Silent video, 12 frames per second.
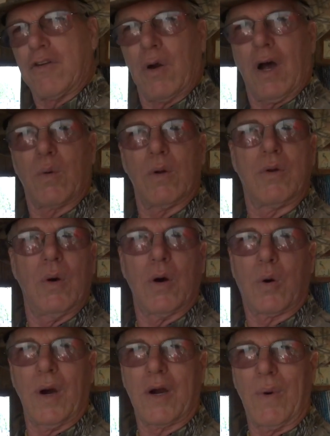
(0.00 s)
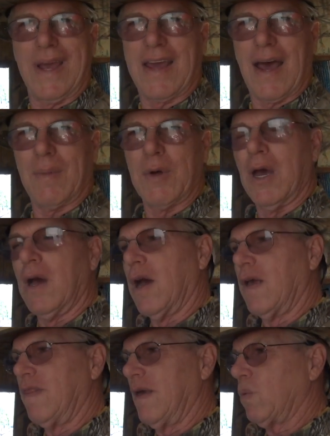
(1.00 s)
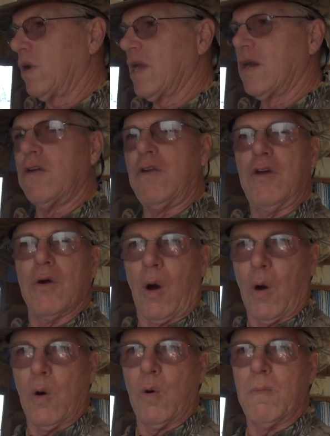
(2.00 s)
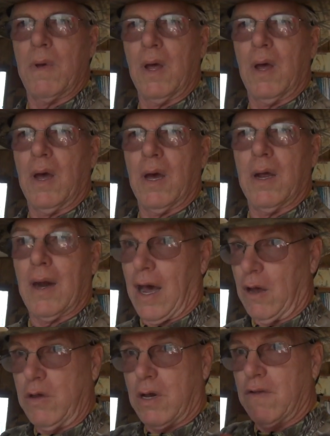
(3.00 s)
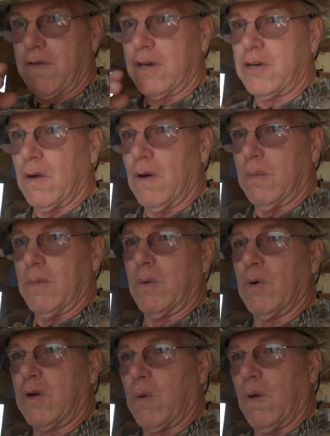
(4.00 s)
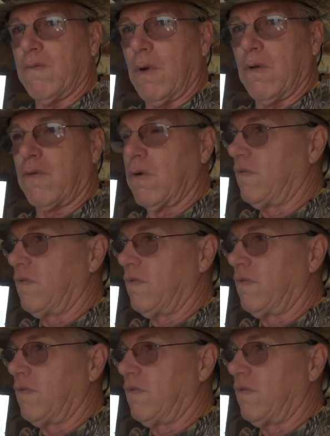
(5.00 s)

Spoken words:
the truck, we'll do a quick recap, and then we'll get into your home and how you can set your home up with 12 volts.